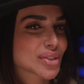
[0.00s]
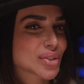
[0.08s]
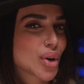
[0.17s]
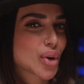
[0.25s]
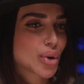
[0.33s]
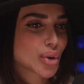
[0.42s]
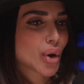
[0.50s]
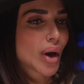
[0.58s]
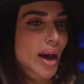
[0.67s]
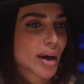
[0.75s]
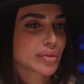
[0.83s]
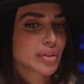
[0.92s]
So no,
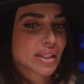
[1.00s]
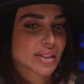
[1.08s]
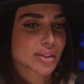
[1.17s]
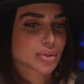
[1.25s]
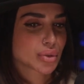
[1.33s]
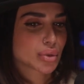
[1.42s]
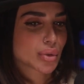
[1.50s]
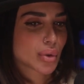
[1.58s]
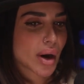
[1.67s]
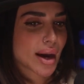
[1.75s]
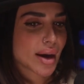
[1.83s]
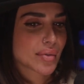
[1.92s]
every tattoo
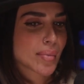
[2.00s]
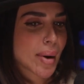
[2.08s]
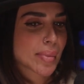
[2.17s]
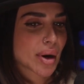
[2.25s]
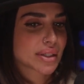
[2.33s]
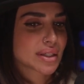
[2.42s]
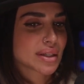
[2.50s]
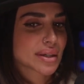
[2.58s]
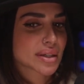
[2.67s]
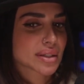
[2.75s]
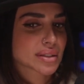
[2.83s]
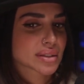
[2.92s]
I have on my body
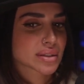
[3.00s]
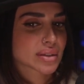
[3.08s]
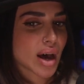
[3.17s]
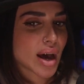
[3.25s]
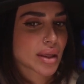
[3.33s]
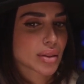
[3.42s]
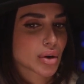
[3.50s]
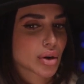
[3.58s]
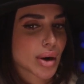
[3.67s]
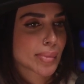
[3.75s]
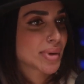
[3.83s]
is either a